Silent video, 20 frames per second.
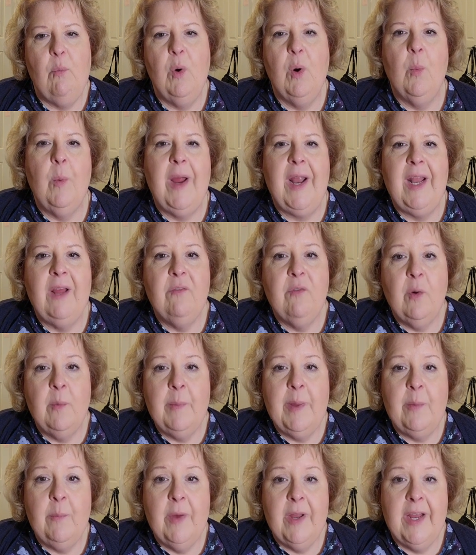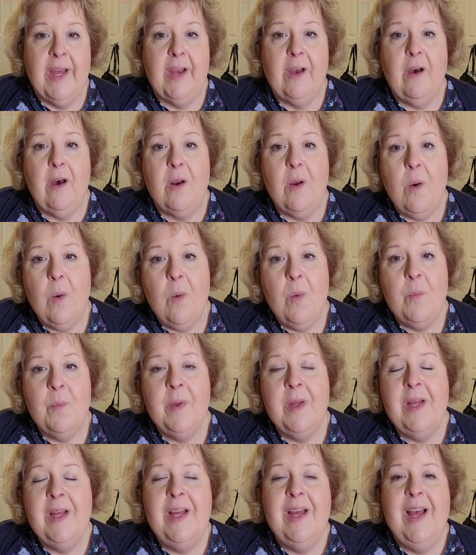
were waiting for me when I got home.